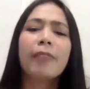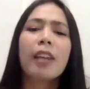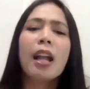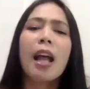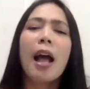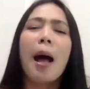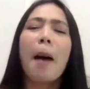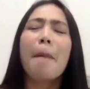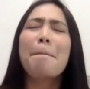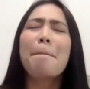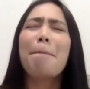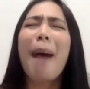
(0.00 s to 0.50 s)

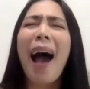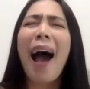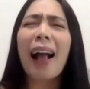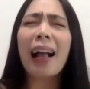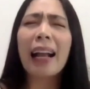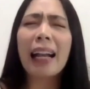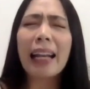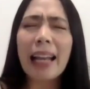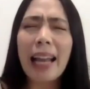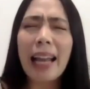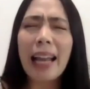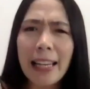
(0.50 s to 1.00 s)

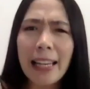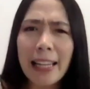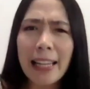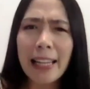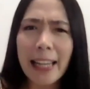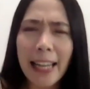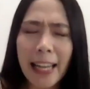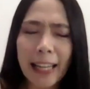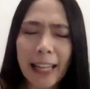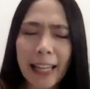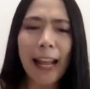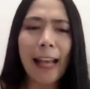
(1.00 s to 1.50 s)

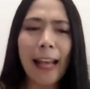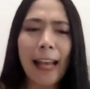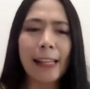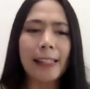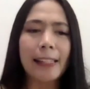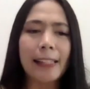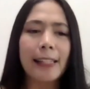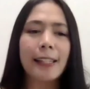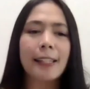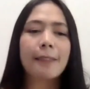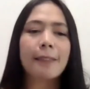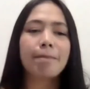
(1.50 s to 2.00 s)
paglilinis,
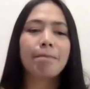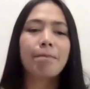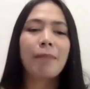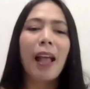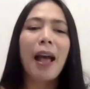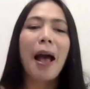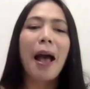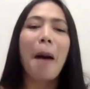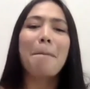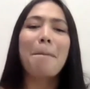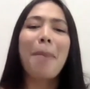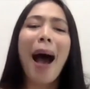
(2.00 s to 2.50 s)

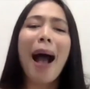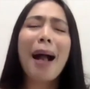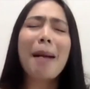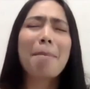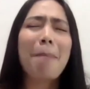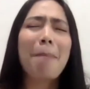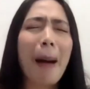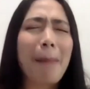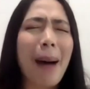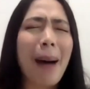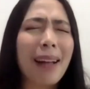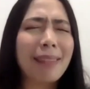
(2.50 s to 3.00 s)

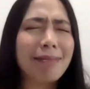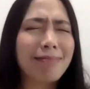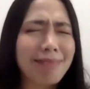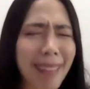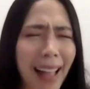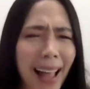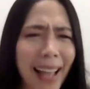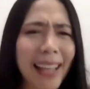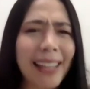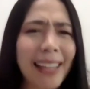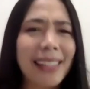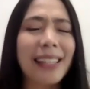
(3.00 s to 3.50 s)
pagbabantay
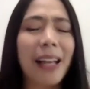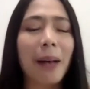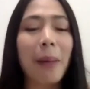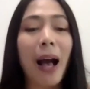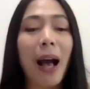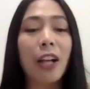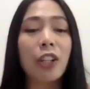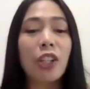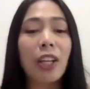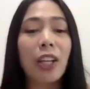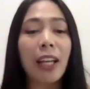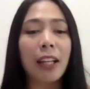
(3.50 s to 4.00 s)
sa mga
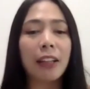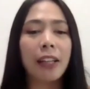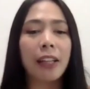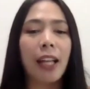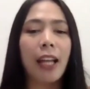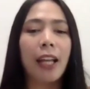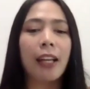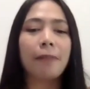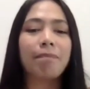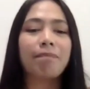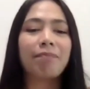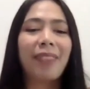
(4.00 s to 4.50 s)
chikitig,
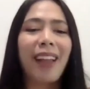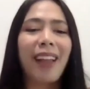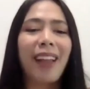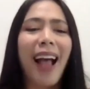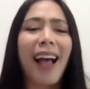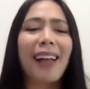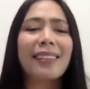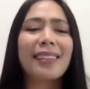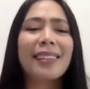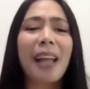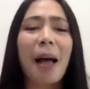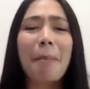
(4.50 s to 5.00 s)
at
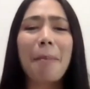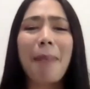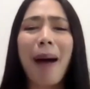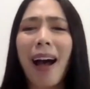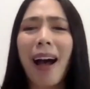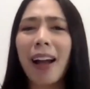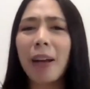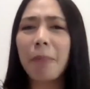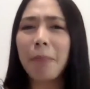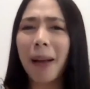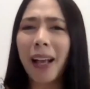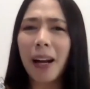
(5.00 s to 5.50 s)
samahan
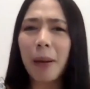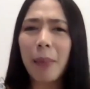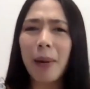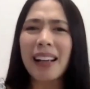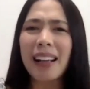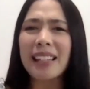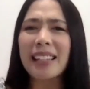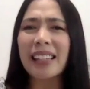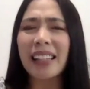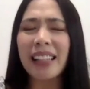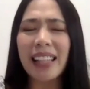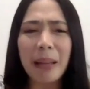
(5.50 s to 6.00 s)
tayo ng mga
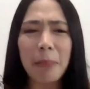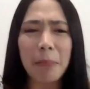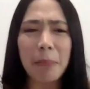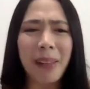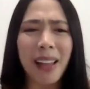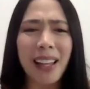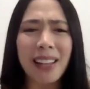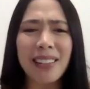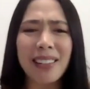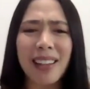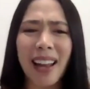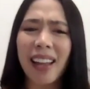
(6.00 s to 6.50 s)
sleepless
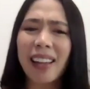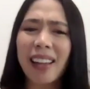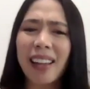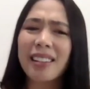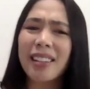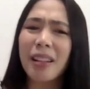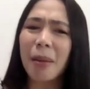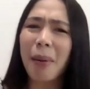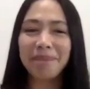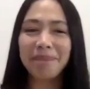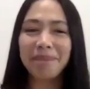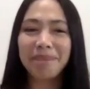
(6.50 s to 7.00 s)
nights, diba?
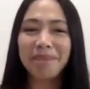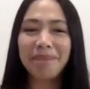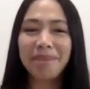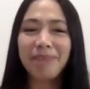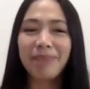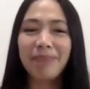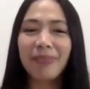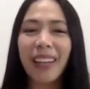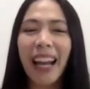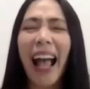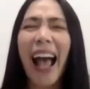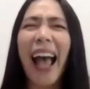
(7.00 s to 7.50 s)

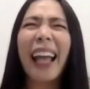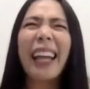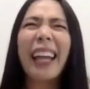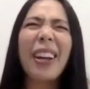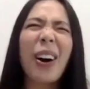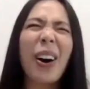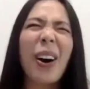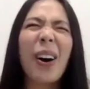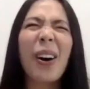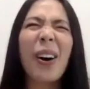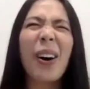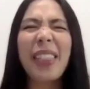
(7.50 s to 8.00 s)
I know
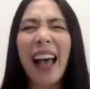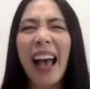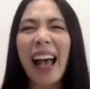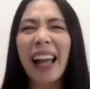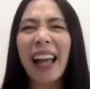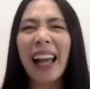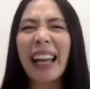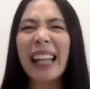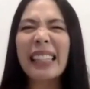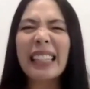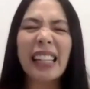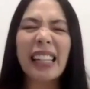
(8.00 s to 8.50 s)
that it's
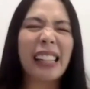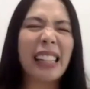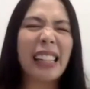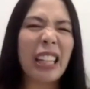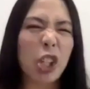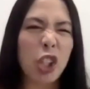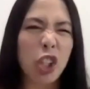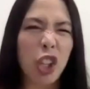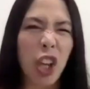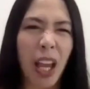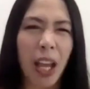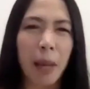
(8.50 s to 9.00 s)

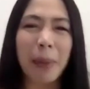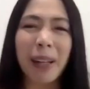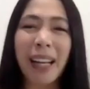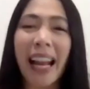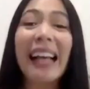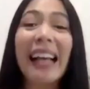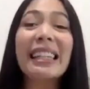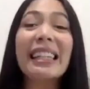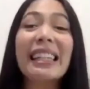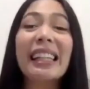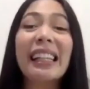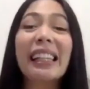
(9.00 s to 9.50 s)
cliche, but as
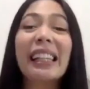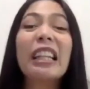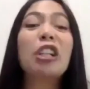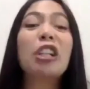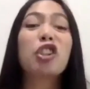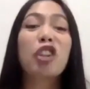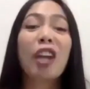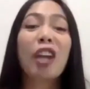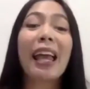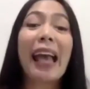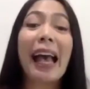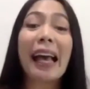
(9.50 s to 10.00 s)
cliche
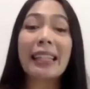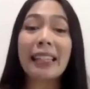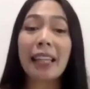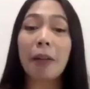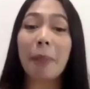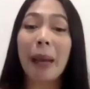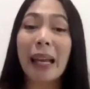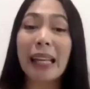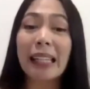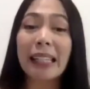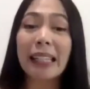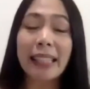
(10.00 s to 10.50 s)
as it may
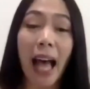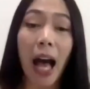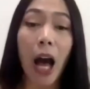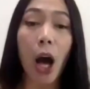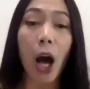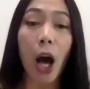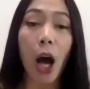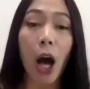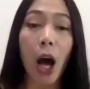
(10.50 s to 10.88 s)
sound,